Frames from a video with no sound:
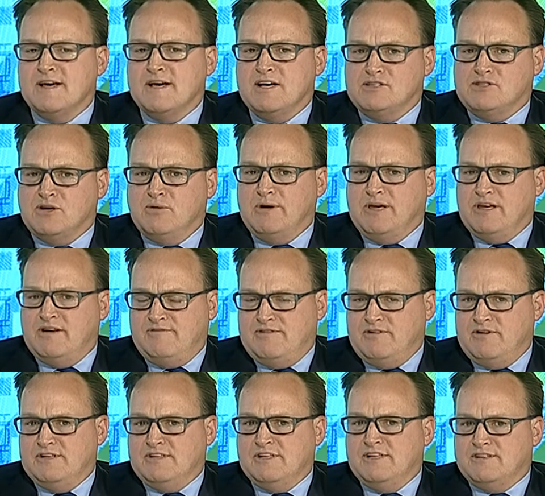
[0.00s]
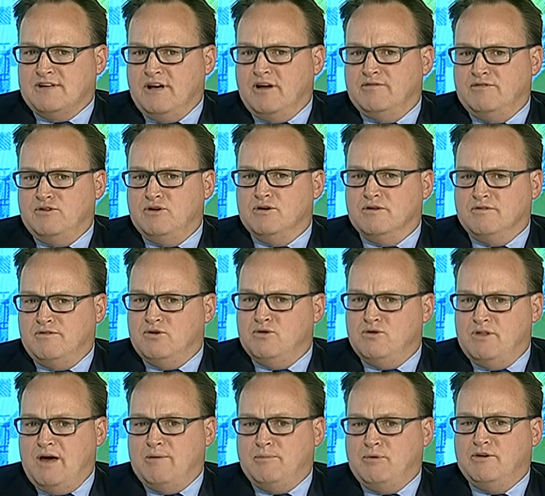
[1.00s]
So we get a very detailed view of who
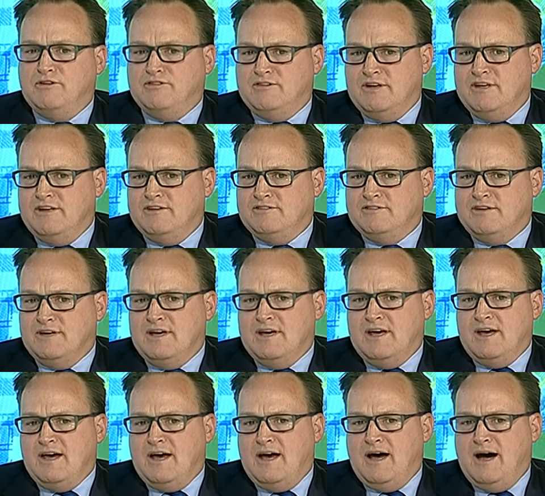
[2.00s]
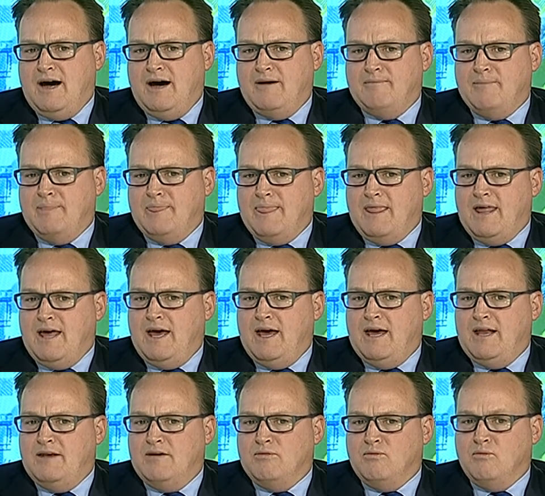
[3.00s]
that person is um,
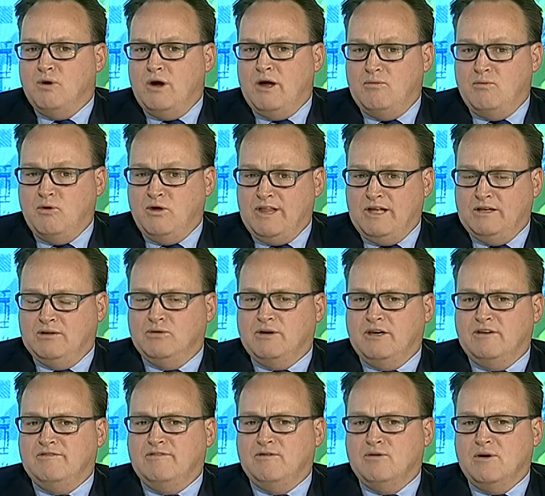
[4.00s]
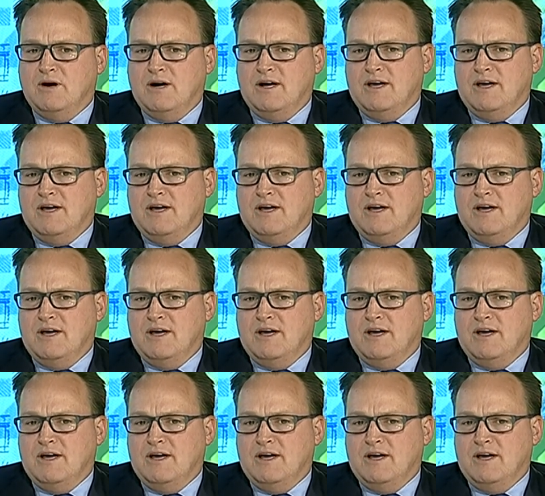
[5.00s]
and, and what they're looking for.